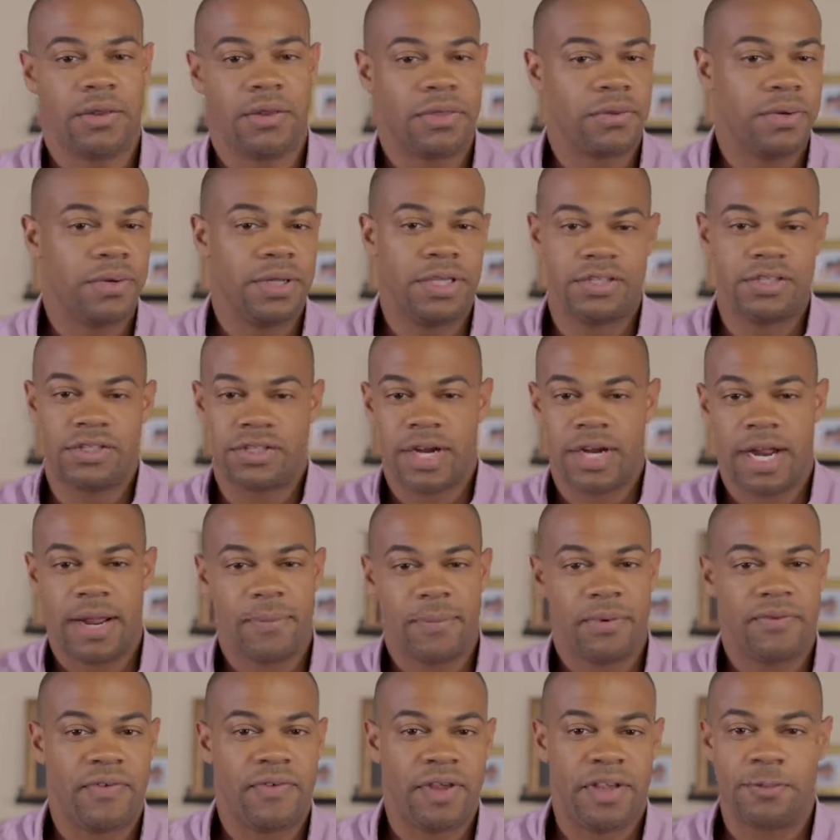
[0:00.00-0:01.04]
through
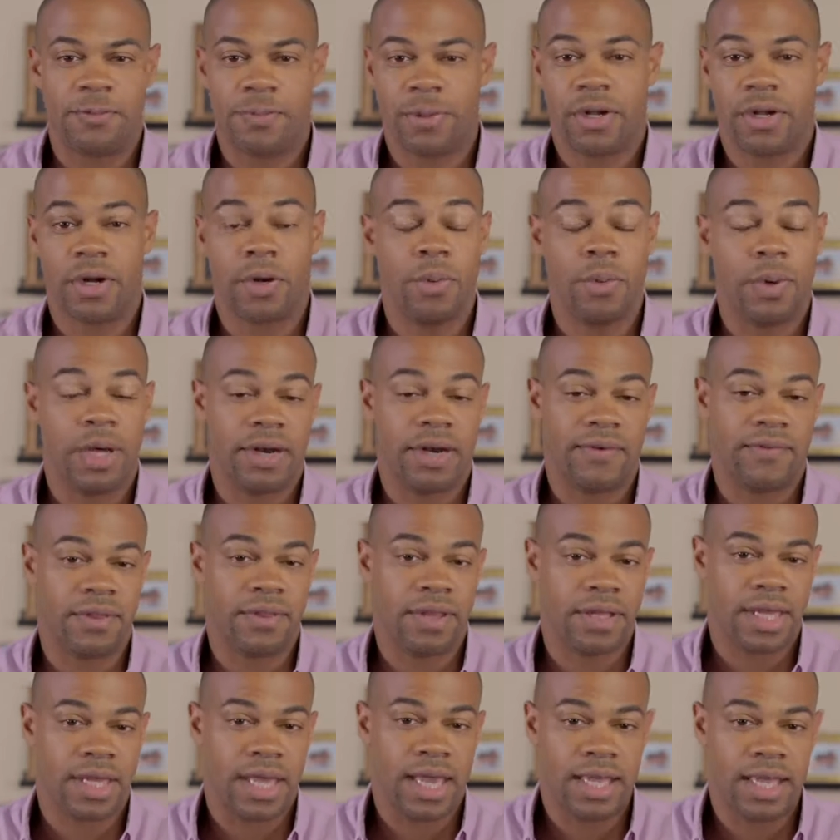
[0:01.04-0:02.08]
Instagram or Facebook or whatever
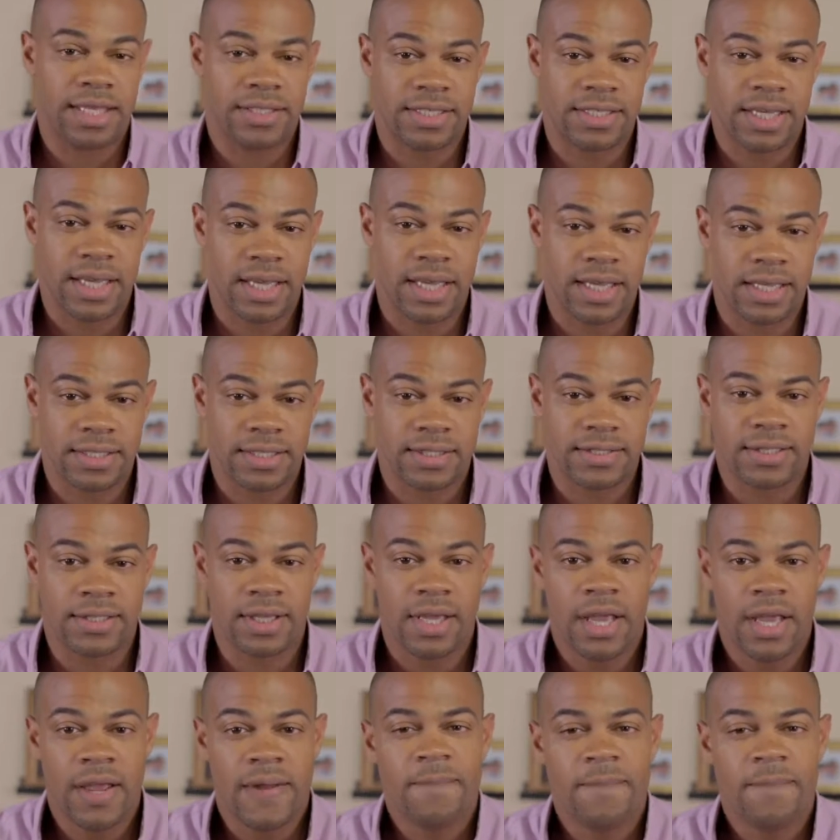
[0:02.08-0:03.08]
the case is.